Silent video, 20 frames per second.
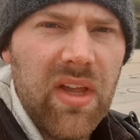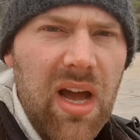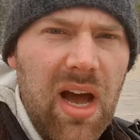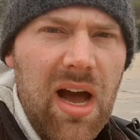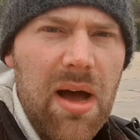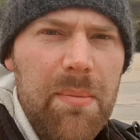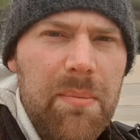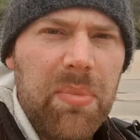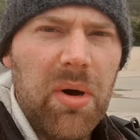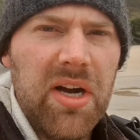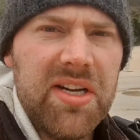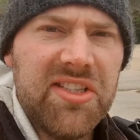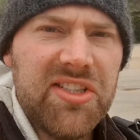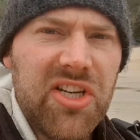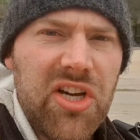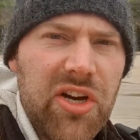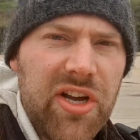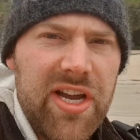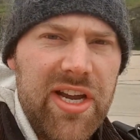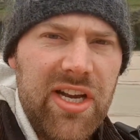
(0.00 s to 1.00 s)
but I
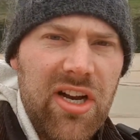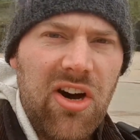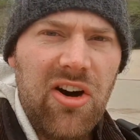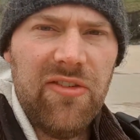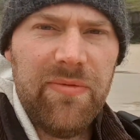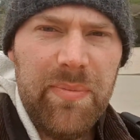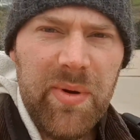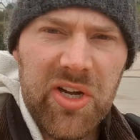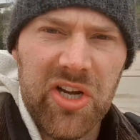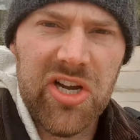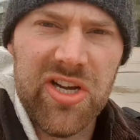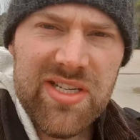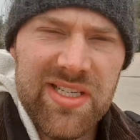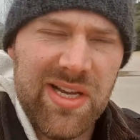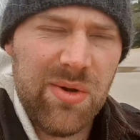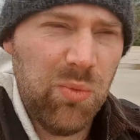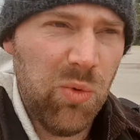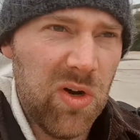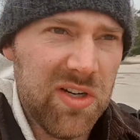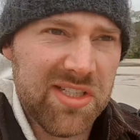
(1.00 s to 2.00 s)
took it off because
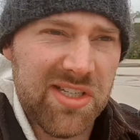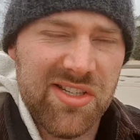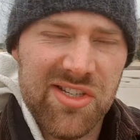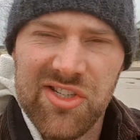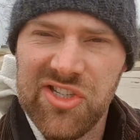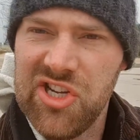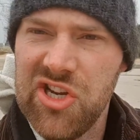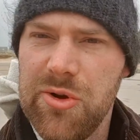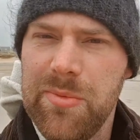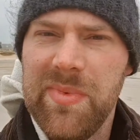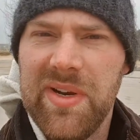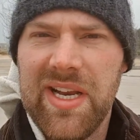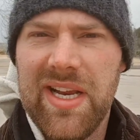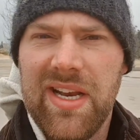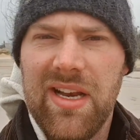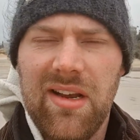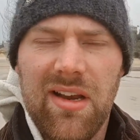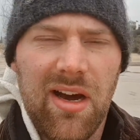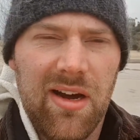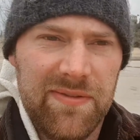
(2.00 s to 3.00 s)
it wasn't zooming
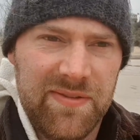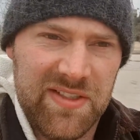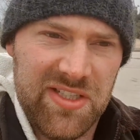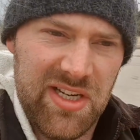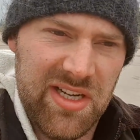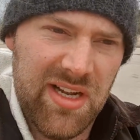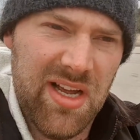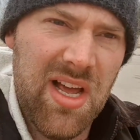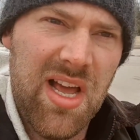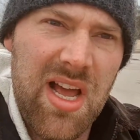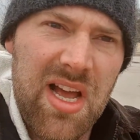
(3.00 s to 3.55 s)
in enough to